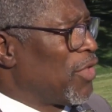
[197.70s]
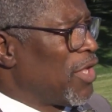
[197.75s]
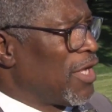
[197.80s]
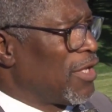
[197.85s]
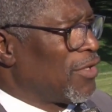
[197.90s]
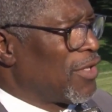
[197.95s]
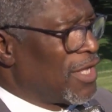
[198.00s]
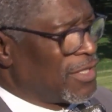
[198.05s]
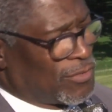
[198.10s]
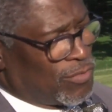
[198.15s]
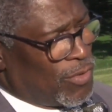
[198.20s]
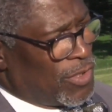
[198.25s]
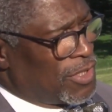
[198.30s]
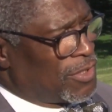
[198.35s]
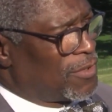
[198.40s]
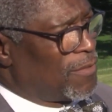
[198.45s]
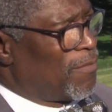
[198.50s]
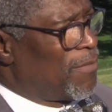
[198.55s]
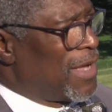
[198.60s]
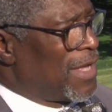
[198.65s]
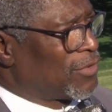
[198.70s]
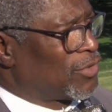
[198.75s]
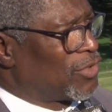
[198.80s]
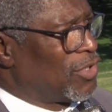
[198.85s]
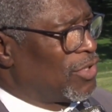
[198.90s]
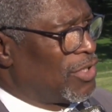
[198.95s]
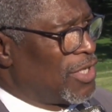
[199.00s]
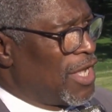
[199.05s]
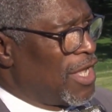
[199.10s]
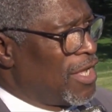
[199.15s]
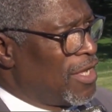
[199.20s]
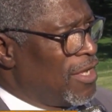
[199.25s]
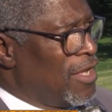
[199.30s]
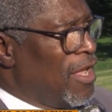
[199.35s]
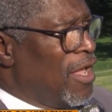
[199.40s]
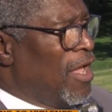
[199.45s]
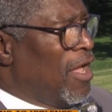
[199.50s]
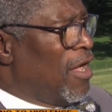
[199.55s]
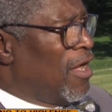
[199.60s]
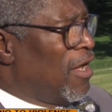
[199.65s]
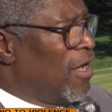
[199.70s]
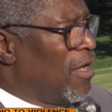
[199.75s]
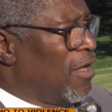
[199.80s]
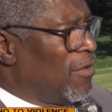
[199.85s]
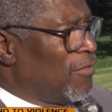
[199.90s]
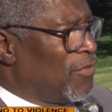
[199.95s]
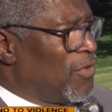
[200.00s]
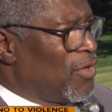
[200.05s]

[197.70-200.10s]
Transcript: then. That's what it's about today. Uh,